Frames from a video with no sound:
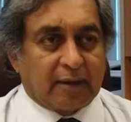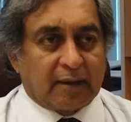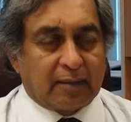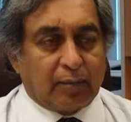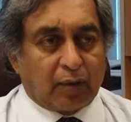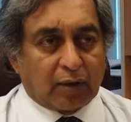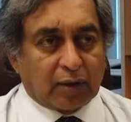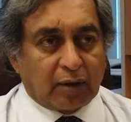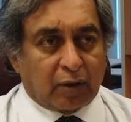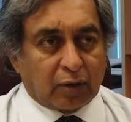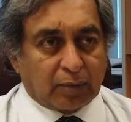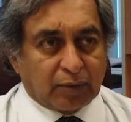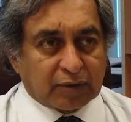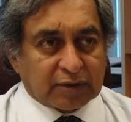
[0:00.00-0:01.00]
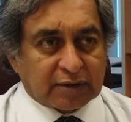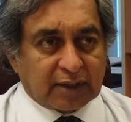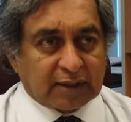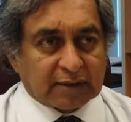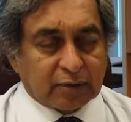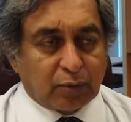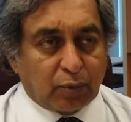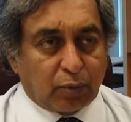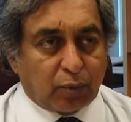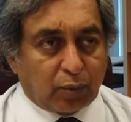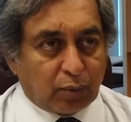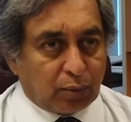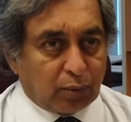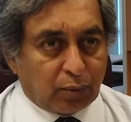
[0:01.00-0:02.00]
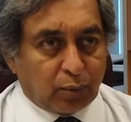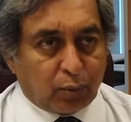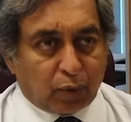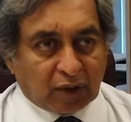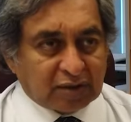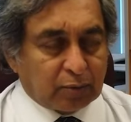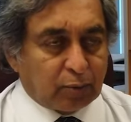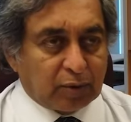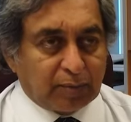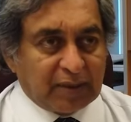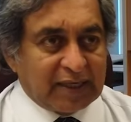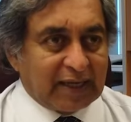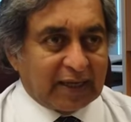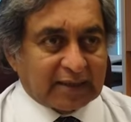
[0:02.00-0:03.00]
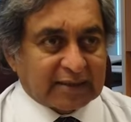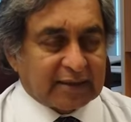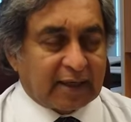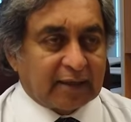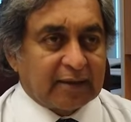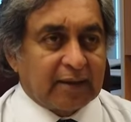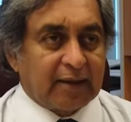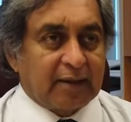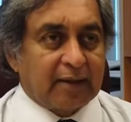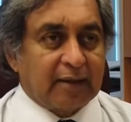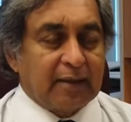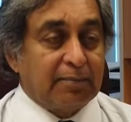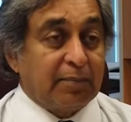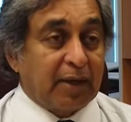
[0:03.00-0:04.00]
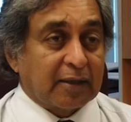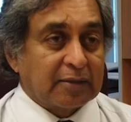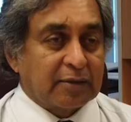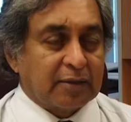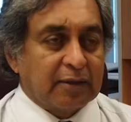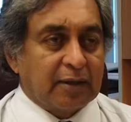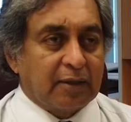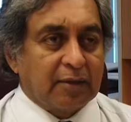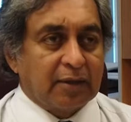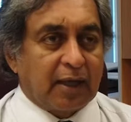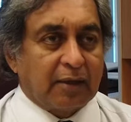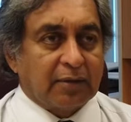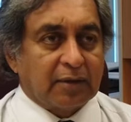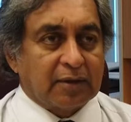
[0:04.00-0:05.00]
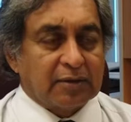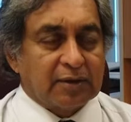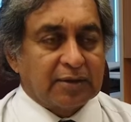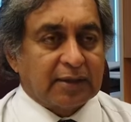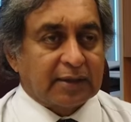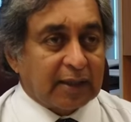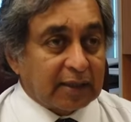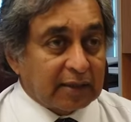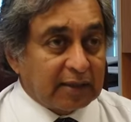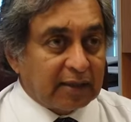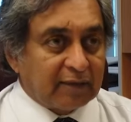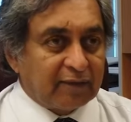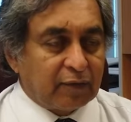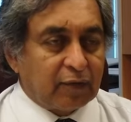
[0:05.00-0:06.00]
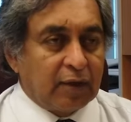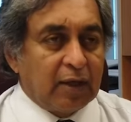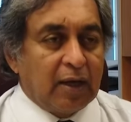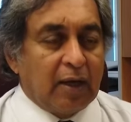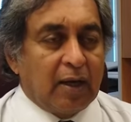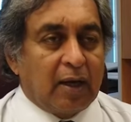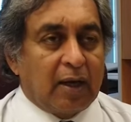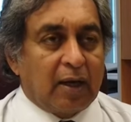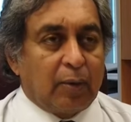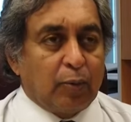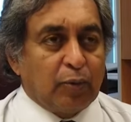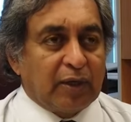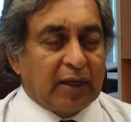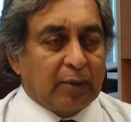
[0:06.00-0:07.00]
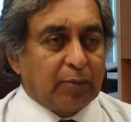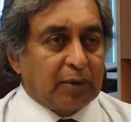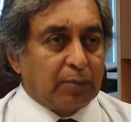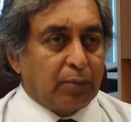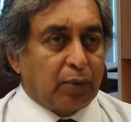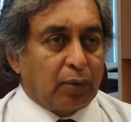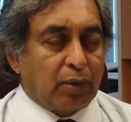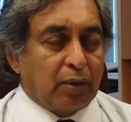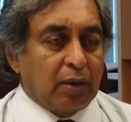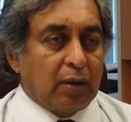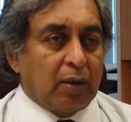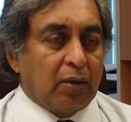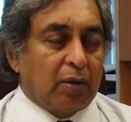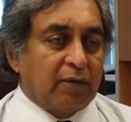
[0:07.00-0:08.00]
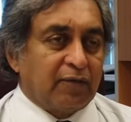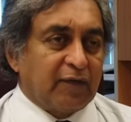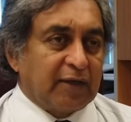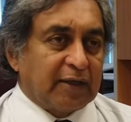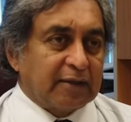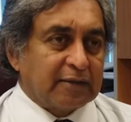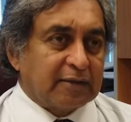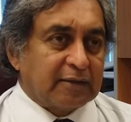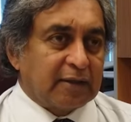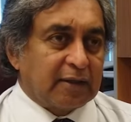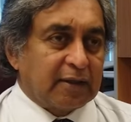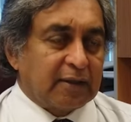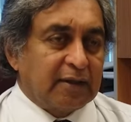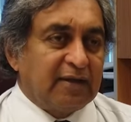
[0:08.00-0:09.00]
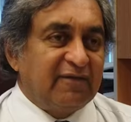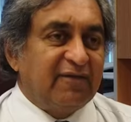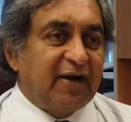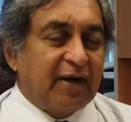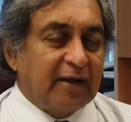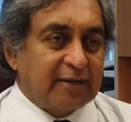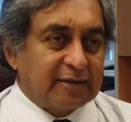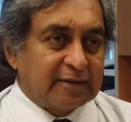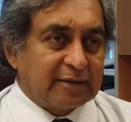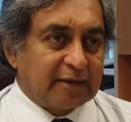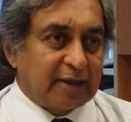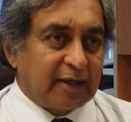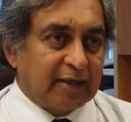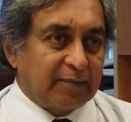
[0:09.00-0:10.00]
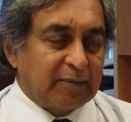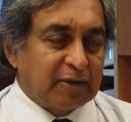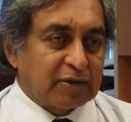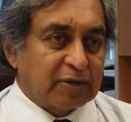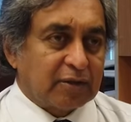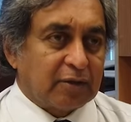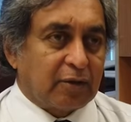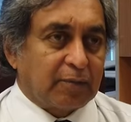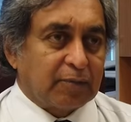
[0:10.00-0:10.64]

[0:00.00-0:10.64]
uh, model outputs as to what would be the exact uh, impacts on, on the agriculture sector, and therefore um, we can with more confidence uh, devise adaptation